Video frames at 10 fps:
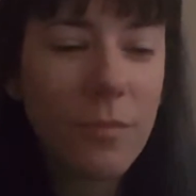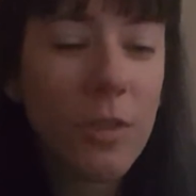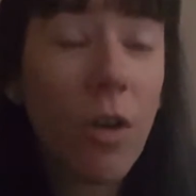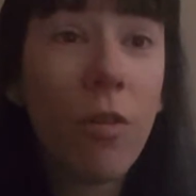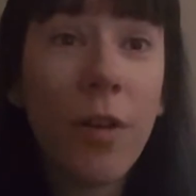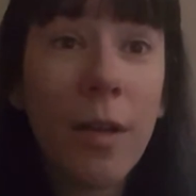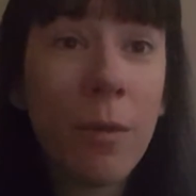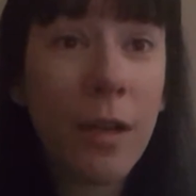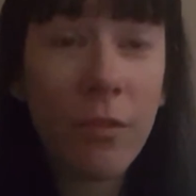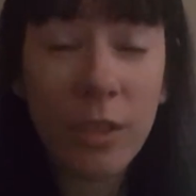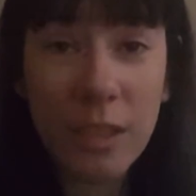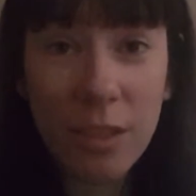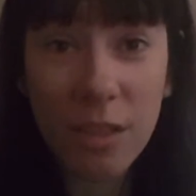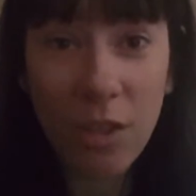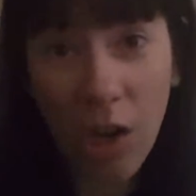So, if anyone ever
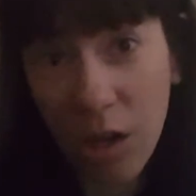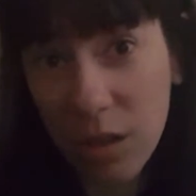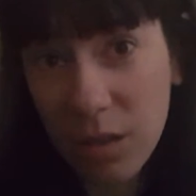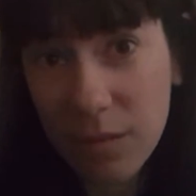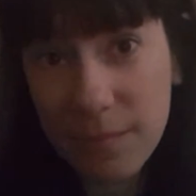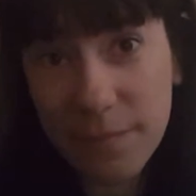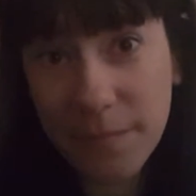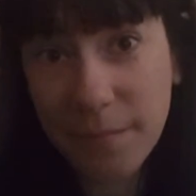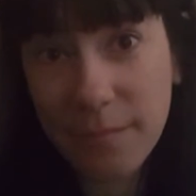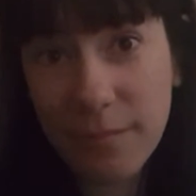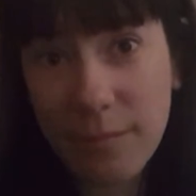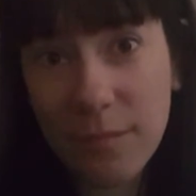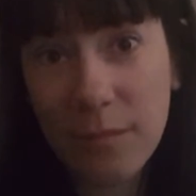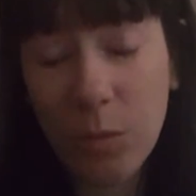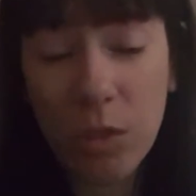needs to talk,
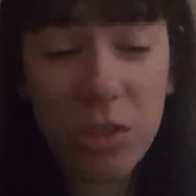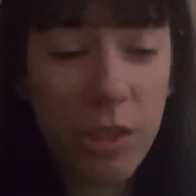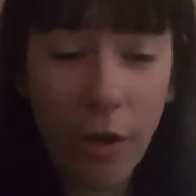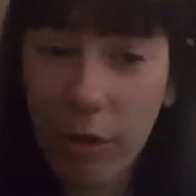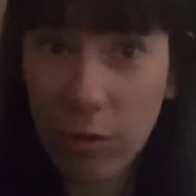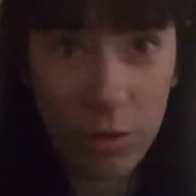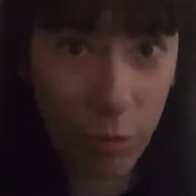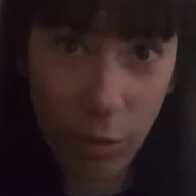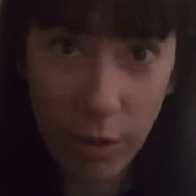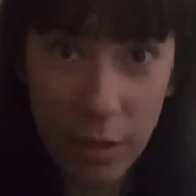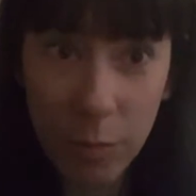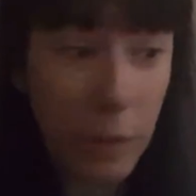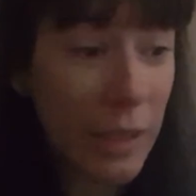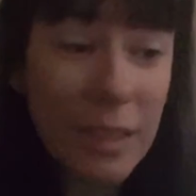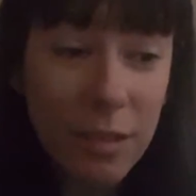you want to share your stories,
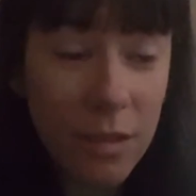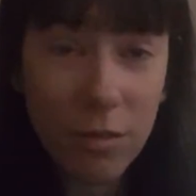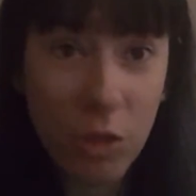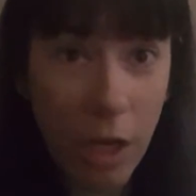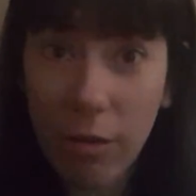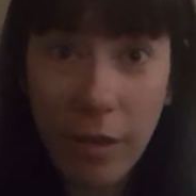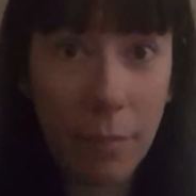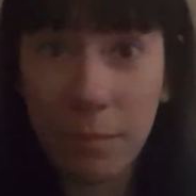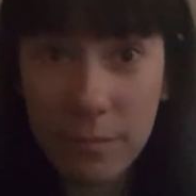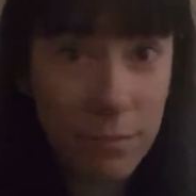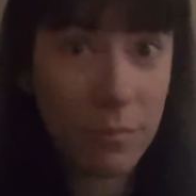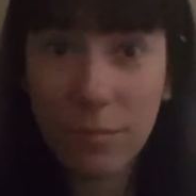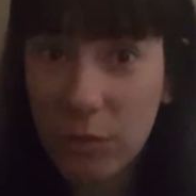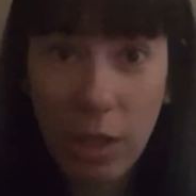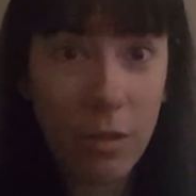please share them.
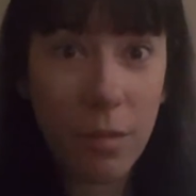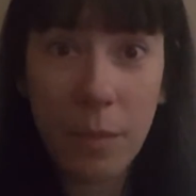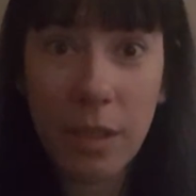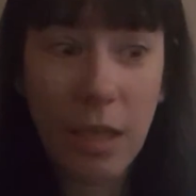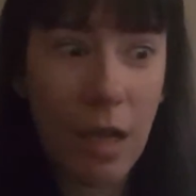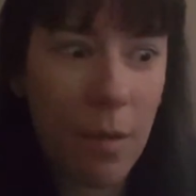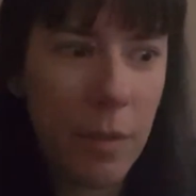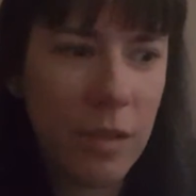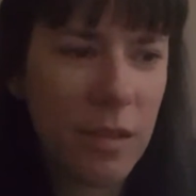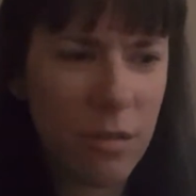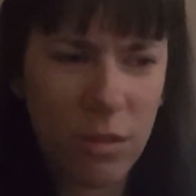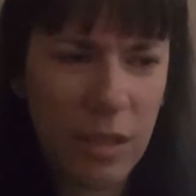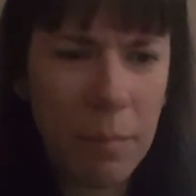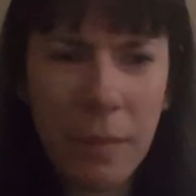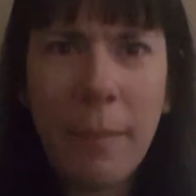Share them in the comments or
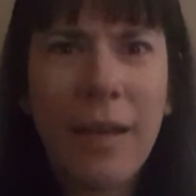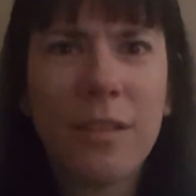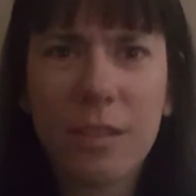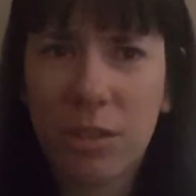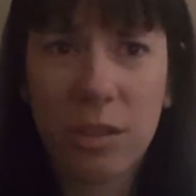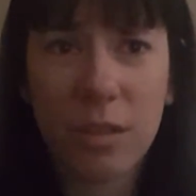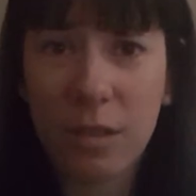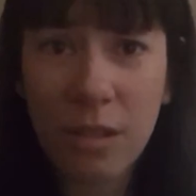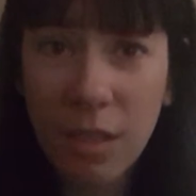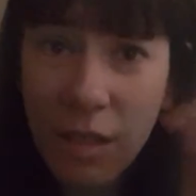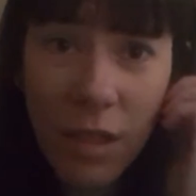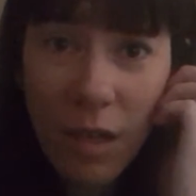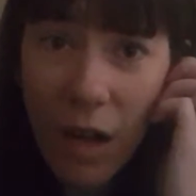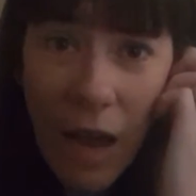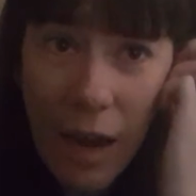send me messages.
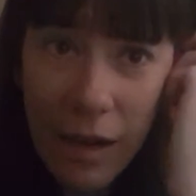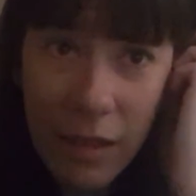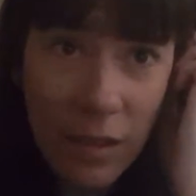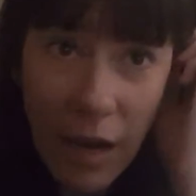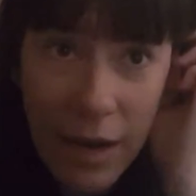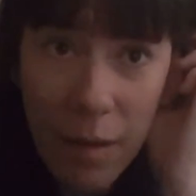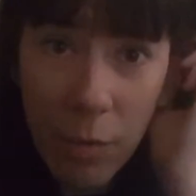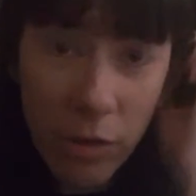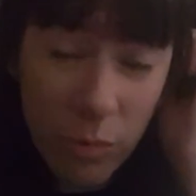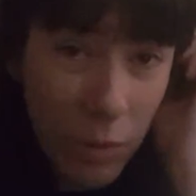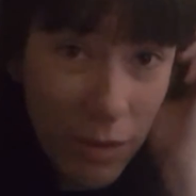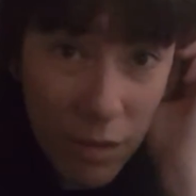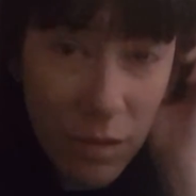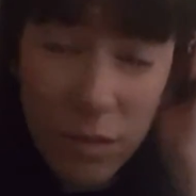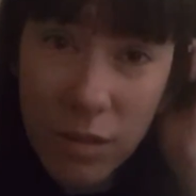I am on
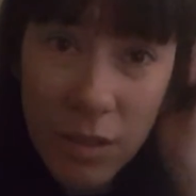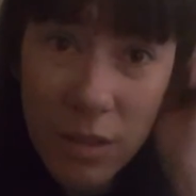Twitter.